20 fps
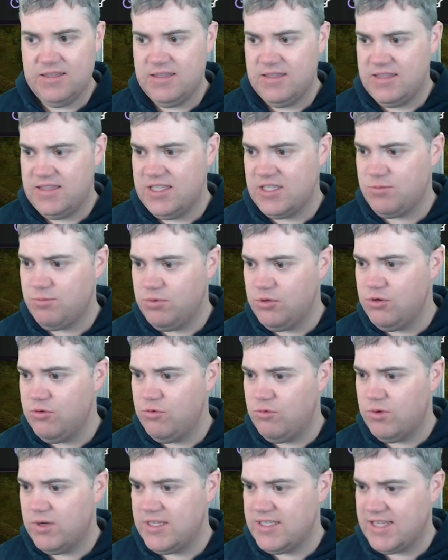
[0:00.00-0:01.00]
This blue
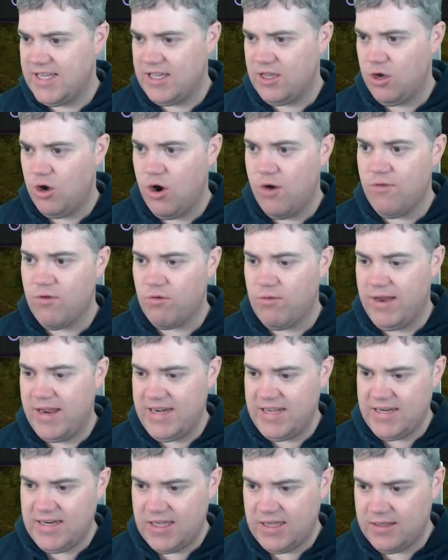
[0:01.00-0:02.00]
was like
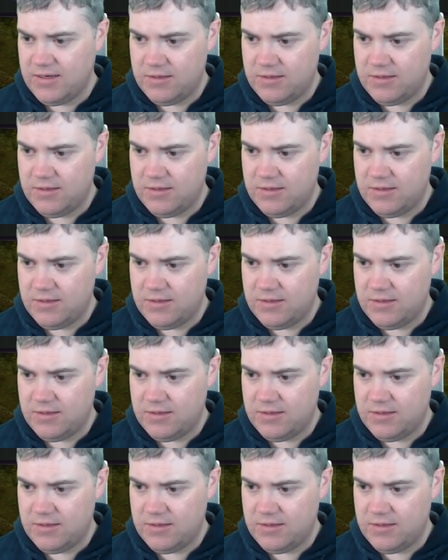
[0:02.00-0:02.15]
overwriting that.